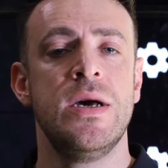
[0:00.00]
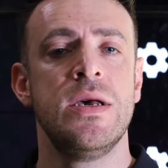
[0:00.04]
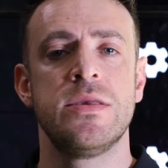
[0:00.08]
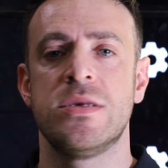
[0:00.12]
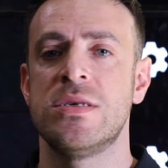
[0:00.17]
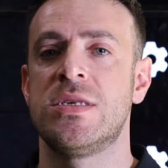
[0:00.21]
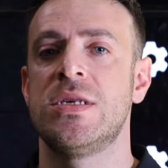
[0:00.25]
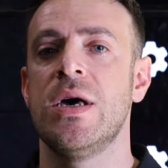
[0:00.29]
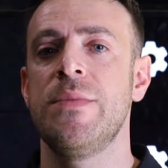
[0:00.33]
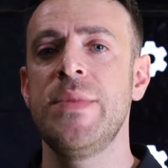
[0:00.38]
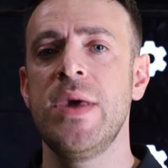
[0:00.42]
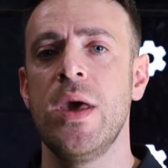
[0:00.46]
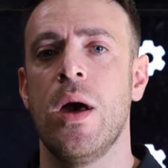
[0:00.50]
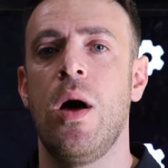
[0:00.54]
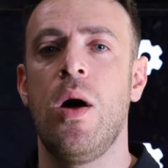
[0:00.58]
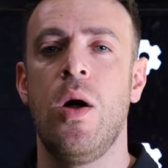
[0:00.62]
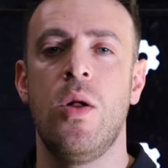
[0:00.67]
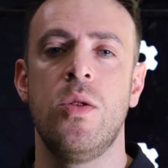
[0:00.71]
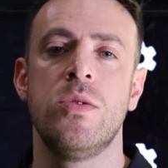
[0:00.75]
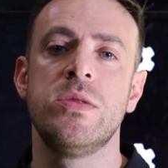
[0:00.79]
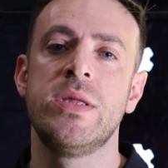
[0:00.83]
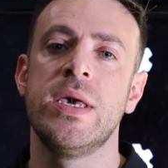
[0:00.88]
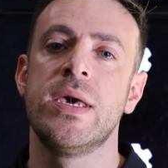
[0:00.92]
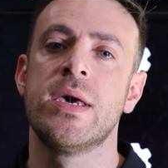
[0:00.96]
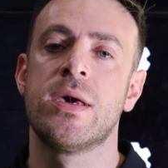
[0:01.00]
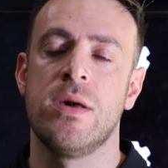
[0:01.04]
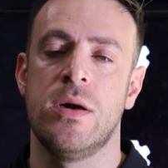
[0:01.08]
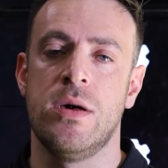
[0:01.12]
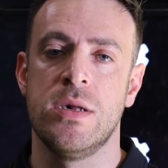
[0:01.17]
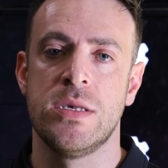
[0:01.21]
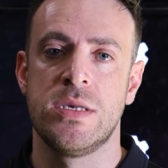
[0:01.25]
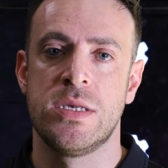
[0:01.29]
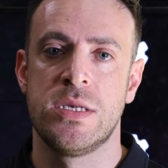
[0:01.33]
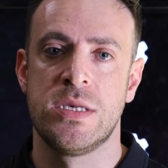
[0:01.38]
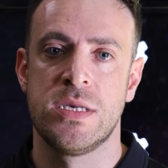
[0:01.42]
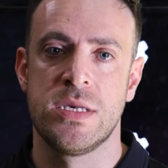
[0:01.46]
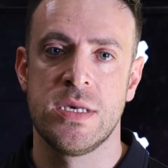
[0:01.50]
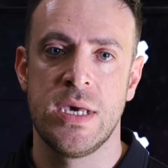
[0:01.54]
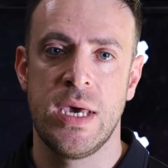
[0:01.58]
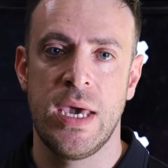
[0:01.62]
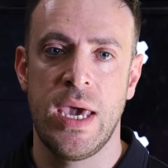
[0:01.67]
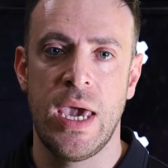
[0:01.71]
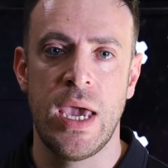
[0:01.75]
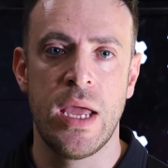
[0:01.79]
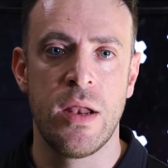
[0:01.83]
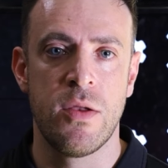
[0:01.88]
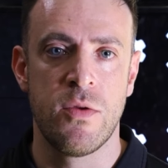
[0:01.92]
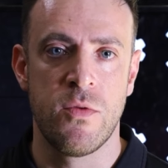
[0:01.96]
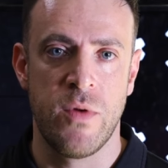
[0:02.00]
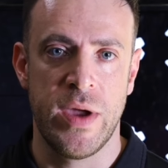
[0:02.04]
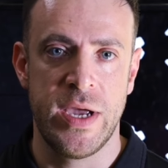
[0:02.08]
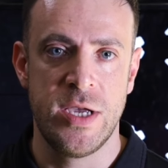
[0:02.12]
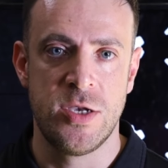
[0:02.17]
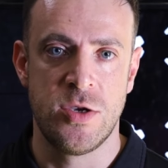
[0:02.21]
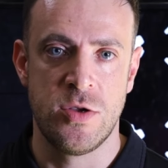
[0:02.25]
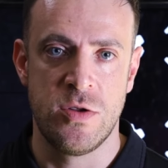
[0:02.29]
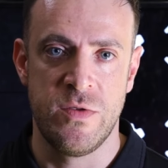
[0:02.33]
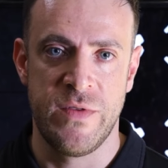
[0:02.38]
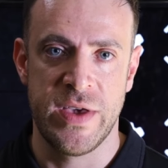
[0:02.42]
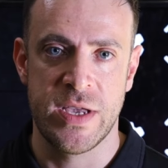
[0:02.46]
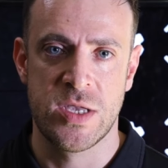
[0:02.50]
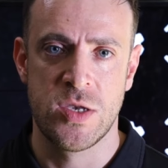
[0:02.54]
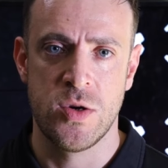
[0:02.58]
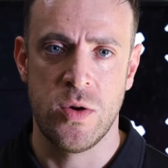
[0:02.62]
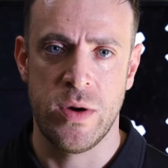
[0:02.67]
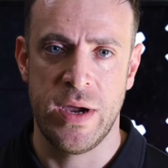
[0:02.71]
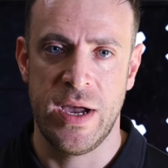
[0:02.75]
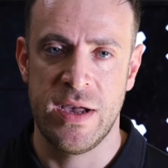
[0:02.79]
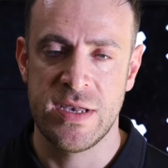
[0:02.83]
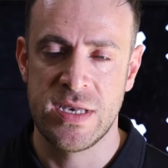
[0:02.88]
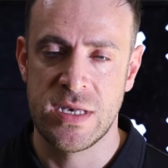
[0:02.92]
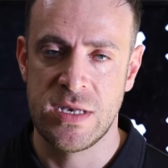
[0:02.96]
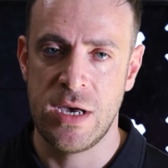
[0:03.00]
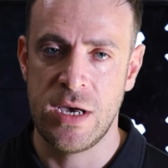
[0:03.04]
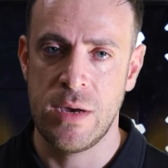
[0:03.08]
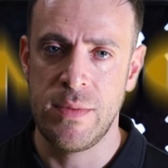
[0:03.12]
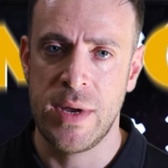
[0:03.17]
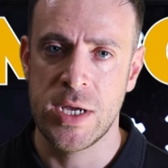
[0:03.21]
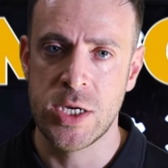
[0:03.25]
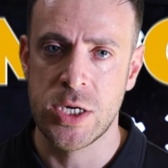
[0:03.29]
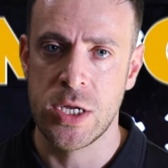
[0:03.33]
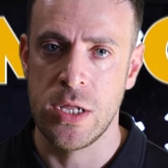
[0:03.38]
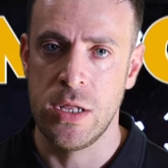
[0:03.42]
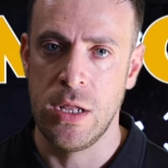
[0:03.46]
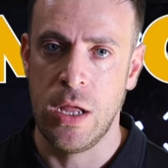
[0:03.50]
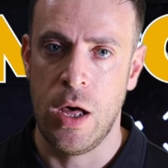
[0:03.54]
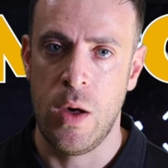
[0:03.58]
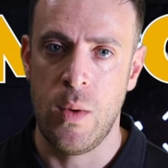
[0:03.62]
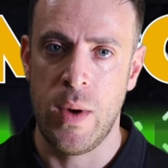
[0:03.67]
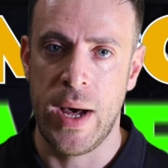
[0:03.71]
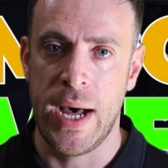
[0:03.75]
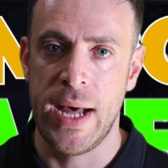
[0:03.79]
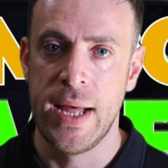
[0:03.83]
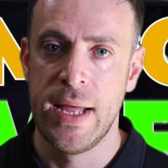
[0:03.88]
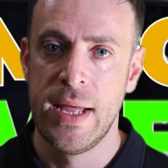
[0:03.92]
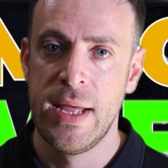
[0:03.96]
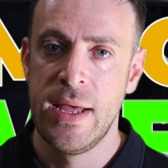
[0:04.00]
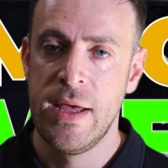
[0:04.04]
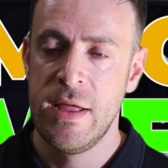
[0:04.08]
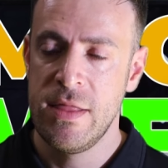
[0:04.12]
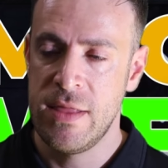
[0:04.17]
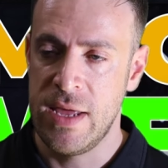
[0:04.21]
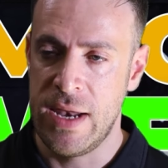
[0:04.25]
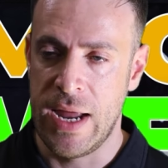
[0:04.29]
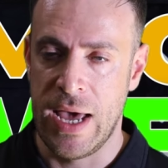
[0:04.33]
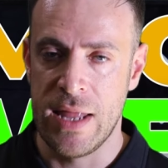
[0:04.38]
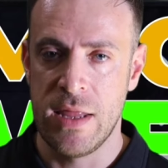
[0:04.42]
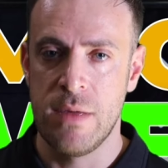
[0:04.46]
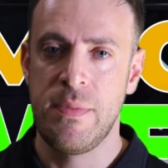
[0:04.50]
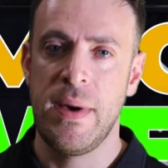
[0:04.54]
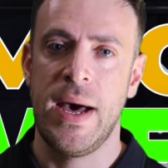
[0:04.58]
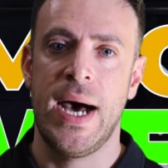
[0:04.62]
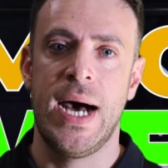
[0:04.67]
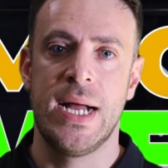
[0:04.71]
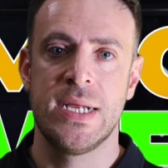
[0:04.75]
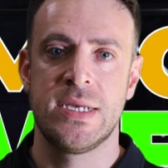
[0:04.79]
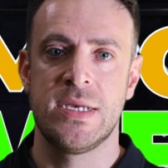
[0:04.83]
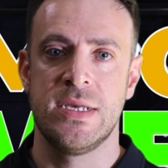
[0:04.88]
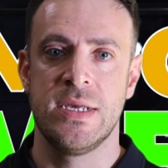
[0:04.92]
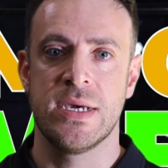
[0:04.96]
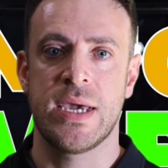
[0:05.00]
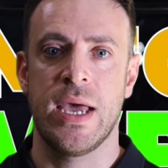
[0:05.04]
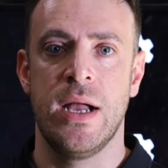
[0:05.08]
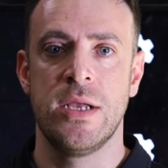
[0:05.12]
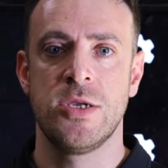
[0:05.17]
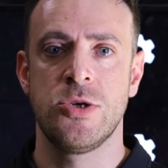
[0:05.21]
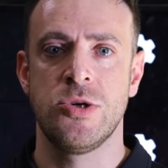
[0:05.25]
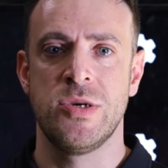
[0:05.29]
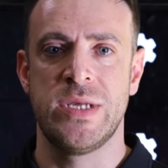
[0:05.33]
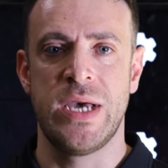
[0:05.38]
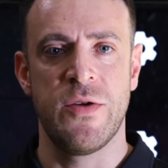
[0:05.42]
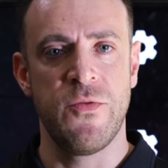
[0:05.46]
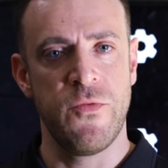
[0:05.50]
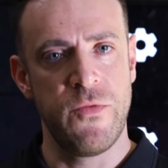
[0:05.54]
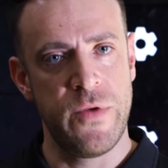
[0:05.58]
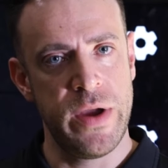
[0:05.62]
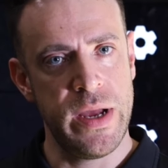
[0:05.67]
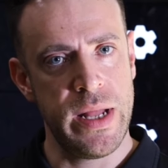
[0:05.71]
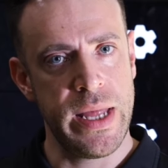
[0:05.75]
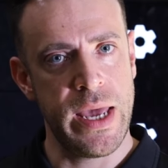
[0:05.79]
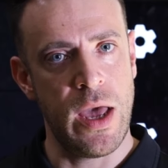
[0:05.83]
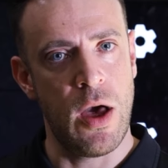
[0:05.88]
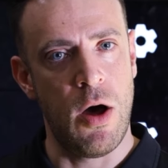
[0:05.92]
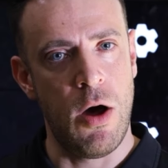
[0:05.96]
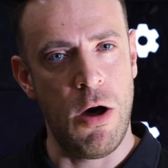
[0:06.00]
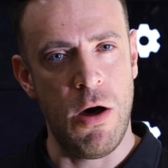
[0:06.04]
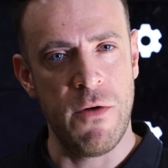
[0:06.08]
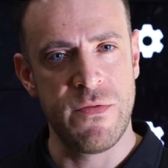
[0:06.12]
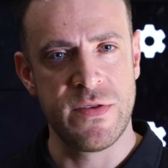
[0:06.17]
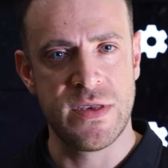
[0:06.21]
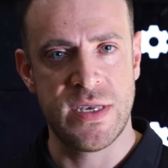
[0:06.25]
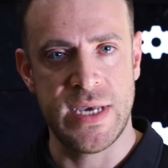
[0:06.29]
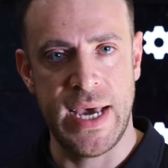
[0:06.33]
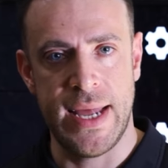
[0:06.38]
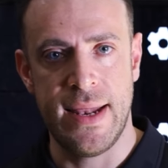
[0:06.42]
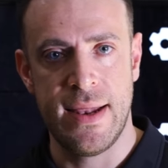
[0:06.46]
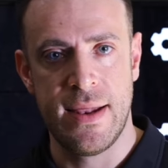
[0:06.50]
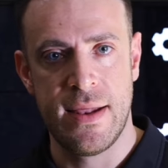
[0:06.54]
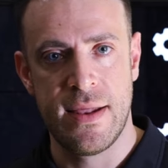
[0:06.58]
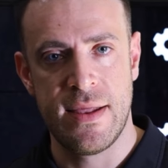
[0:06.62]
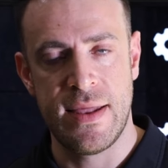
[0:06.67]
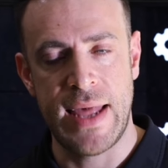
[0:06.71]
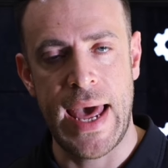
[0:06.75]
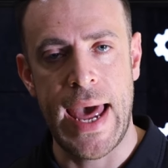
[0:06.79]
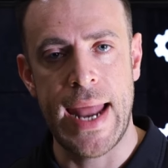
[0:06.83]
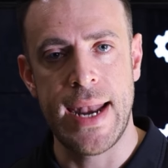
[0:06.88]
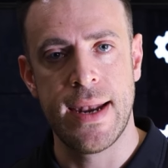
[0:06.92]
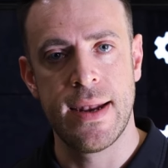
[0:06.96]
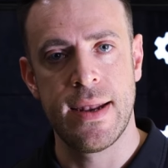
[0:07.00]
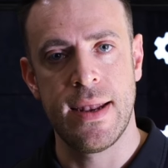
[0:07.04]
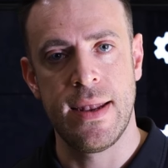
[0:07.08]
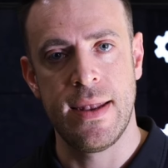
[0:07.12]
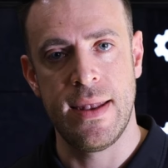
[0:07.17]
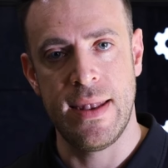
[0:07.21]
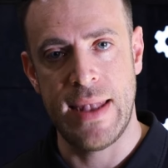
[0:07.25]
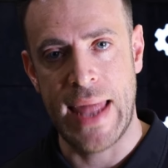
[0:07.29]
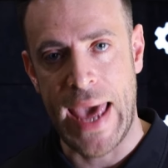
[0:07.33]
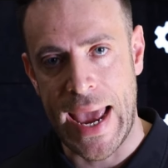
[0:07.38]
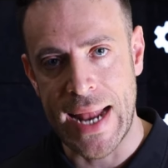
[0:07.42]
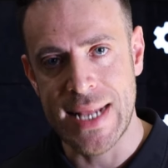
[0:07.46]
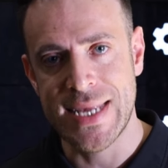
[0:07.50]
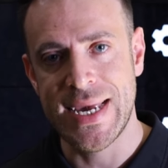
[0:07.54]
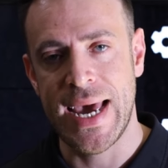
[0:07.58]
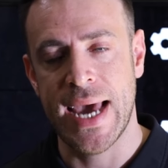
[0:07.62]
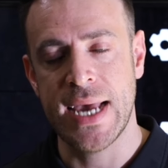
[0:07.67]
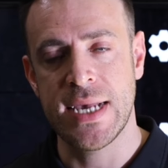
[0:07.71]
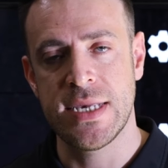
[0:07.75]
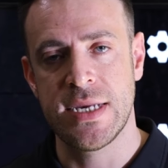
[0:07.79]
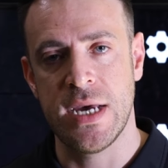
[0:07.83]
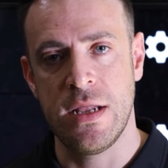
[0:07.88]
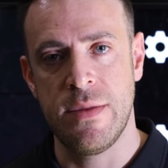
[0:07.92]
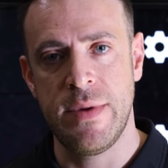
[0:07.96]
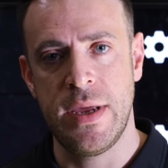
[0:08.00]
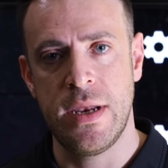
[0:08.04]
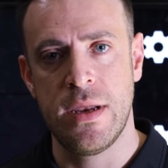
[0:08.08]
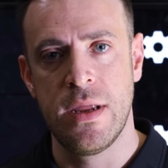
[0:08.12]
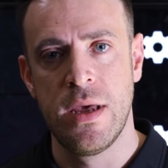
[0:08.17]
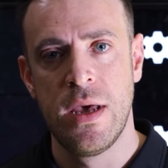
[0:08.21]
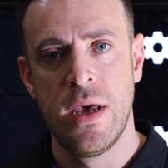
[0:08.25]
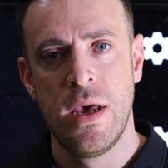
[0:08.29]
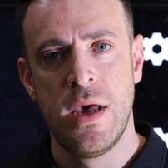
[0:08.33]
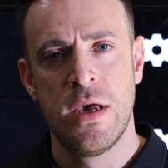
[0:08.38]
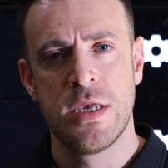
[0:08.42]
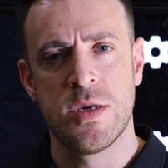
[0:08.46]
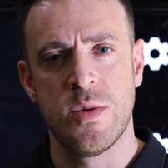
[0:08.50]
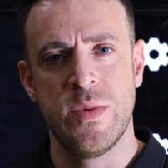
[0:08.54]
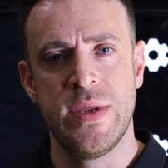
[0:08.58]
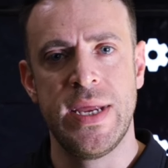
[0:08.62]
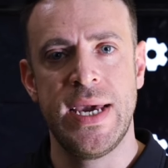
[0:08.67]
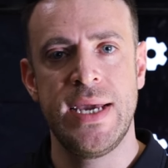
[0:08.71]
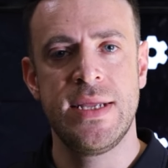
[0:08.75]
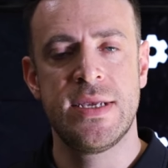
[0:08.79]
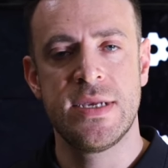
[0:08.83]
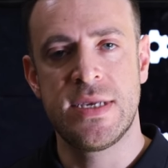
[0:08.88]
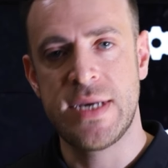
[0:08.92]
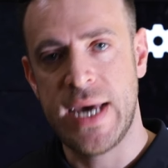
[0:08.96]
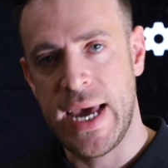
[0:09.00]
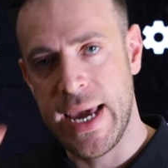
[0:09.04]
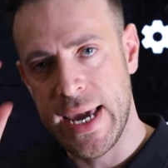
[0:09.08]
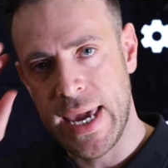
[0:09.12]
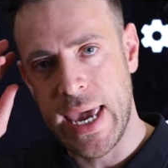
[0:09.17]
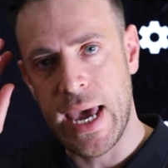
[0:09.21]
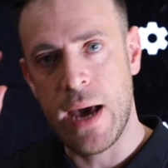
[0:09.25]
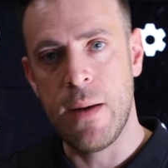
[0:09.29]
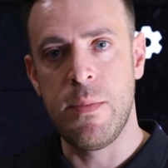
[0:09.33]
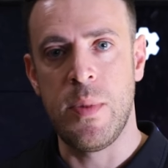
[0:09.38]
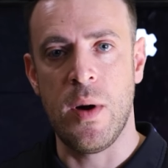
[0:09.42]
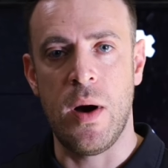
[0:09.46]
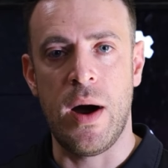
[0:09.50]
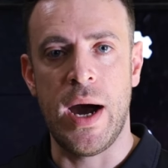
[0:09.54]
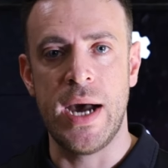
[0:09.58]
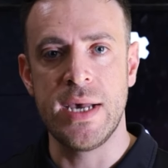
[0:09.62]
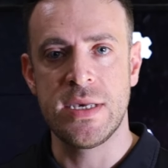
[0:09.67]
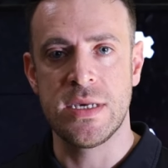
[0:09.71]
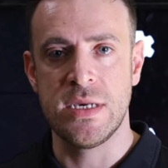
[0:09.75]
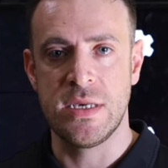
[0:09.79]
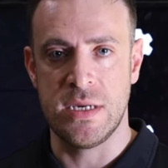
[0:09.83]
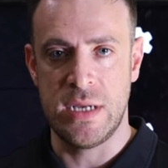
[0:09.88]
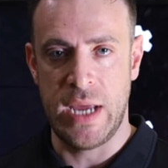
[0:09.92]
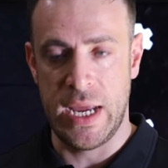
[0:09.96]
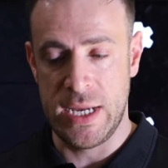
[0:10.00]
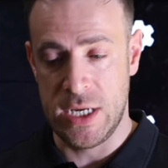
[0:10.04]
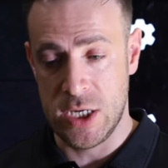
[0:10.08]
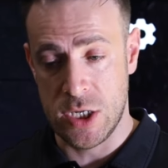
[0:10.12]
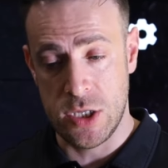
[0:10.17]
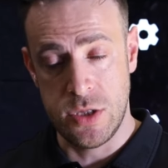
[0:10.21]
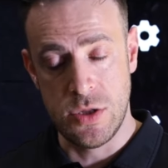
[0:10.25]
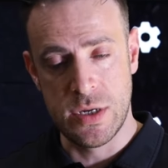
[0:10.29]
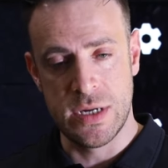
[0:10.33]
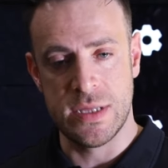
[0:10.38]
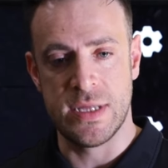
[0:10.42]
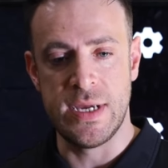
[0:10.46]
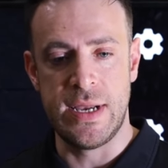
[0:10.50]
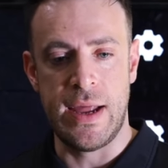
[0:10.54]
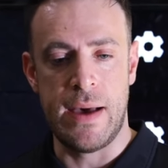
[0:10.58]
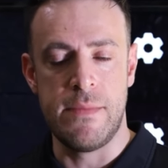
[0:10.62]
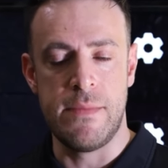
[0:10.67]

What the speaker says: So some of your holding costs in regional Victoria are so much lower than other parts of country that really offset that land tax element. So we need to take our biases and just look at the